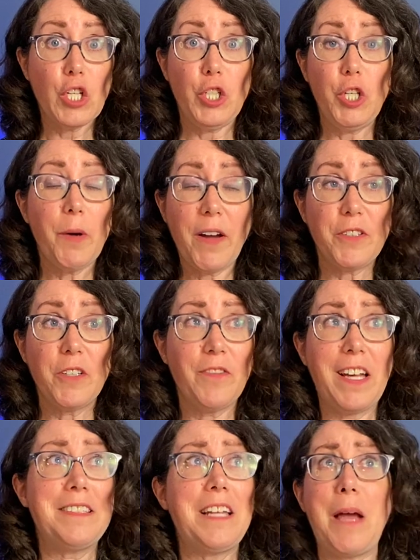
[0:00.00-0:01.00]
you have to
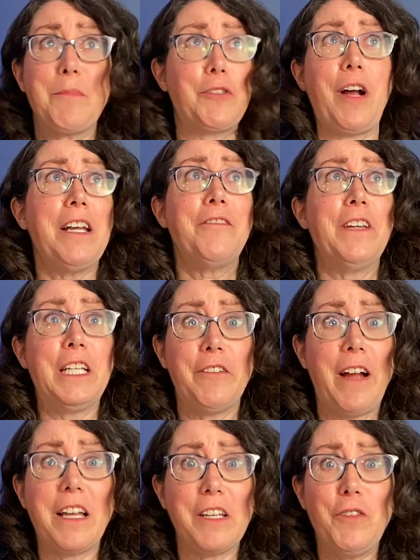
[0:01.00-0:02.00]
invest time trying to figure
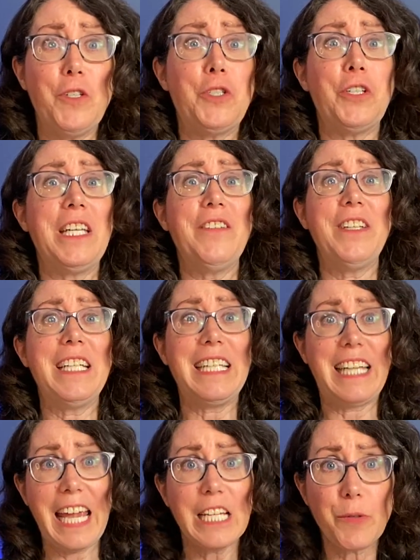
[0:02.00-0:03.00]
out if you should even
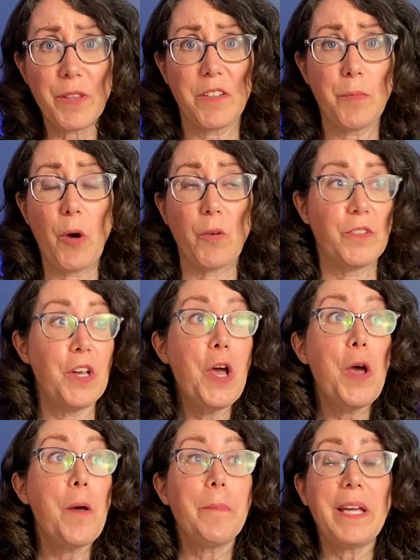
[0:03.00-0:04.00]
engage with this post,
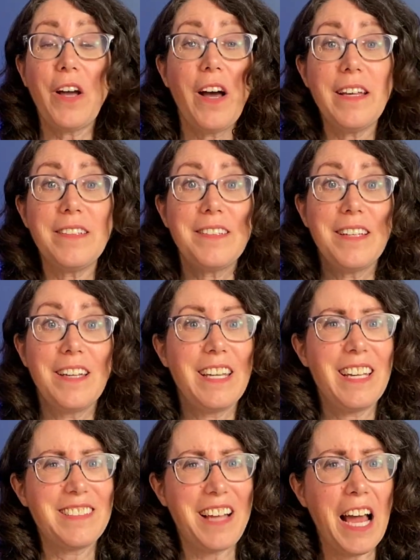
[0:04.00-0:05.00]
because
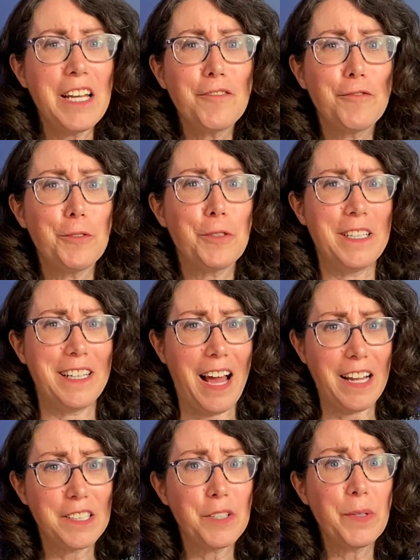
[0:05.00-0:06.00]
it's kind of rude
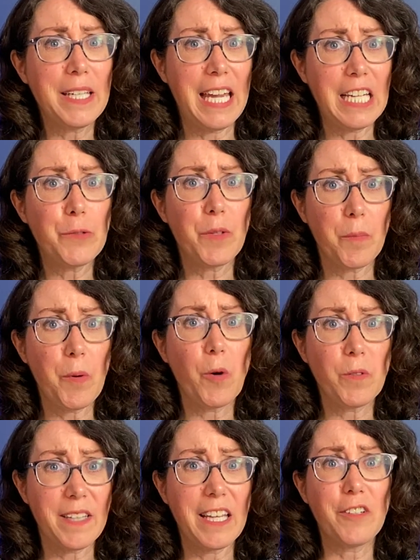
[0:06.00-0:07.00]
not to engage with a
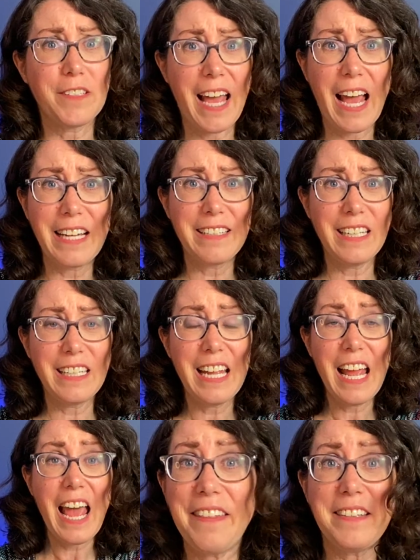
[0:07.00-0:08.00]
post that you're tagged in.
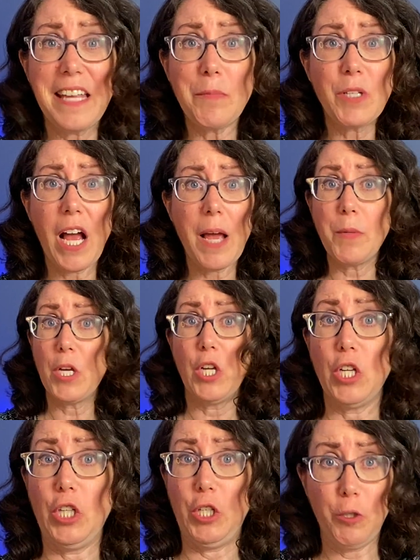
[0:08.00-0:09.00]
At the same time,
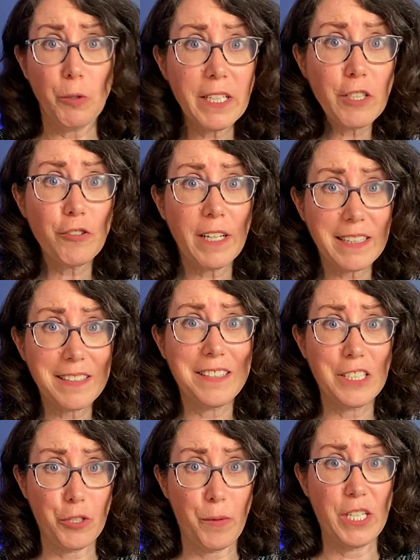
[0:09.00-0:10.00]
you didn't create this
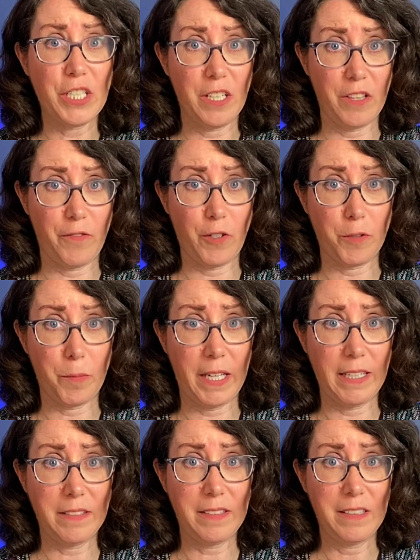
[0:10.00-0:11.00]
situation in the first
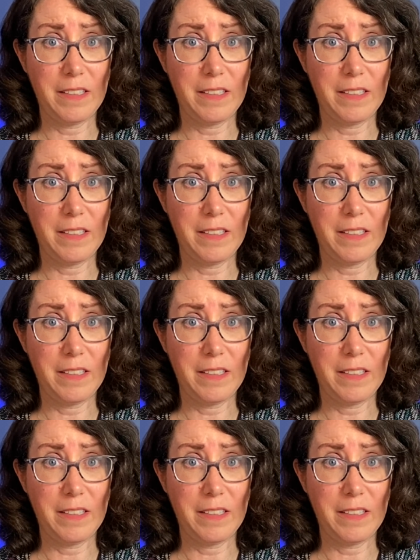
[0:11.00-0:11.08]
place.